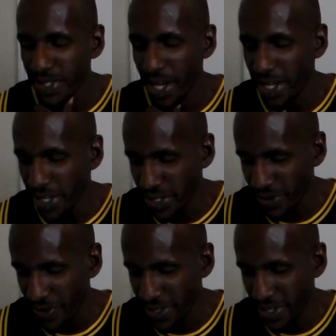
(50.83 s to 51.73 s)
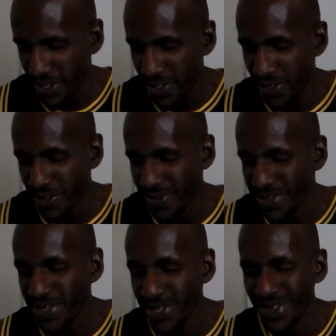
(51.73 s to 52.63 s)
that was kind of interesting
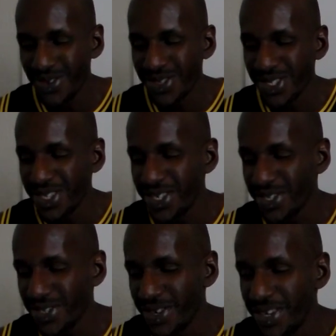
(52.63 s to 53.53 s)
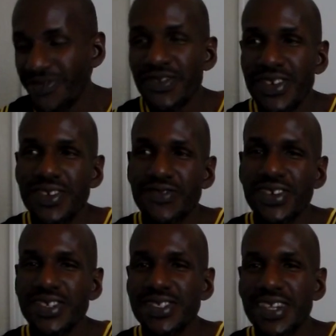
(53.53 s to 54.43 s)
to a certain extent, if
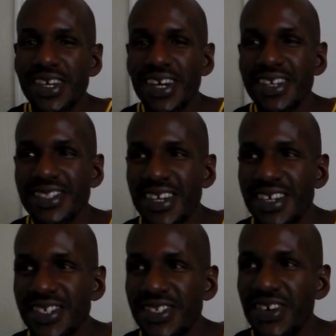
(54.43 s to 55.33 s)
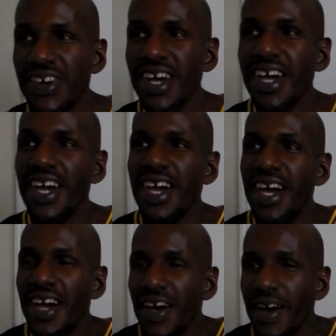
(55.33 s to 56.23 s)
you're into that kind of thing,
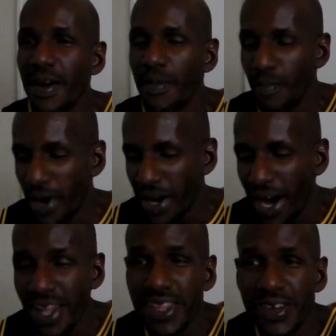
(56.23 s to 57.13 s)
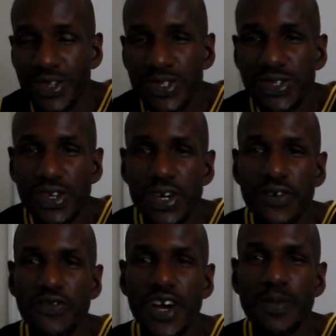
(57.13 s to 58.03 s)
But I thought this was a
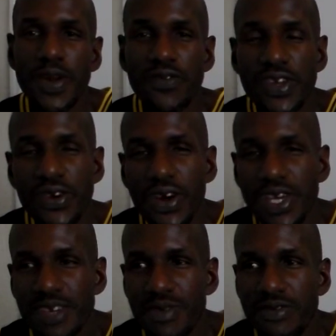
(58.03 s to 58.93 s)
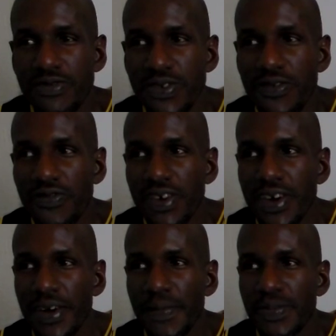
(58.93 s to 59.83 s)
good film, and I'm gonna go ahead and give my review
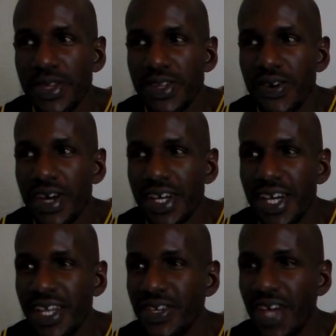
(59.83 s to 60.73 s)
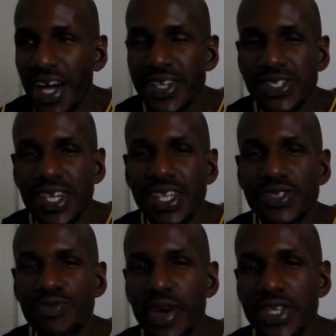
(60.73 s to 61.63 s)
for it. And like I said, it
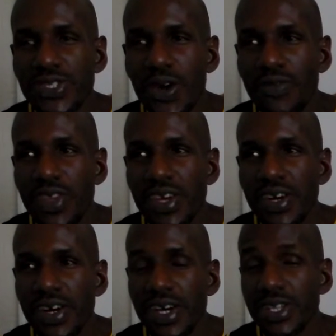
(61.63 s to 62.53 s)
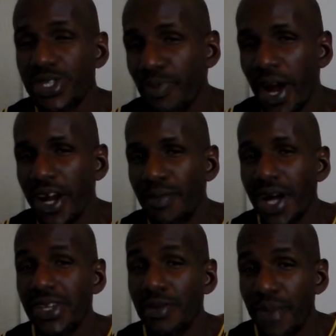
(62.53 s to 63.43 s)
was based off the inspired
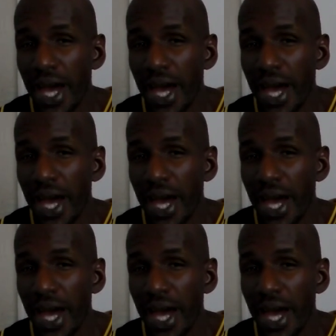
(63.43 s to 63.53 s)
by the